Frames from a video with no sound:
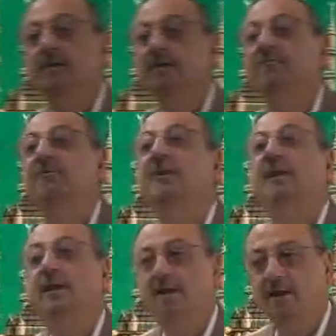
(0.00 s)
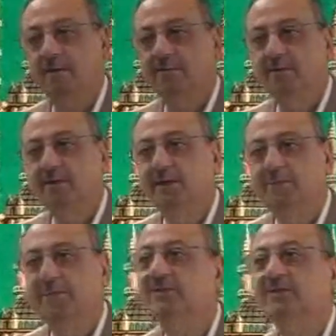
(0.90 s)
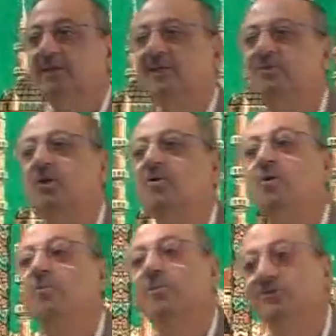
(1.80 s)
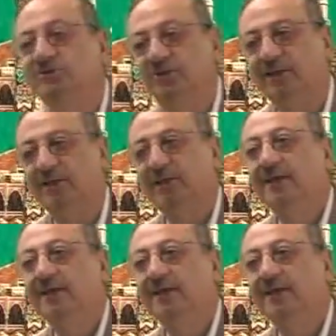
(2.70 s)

fil i'rab. Means it has got no position.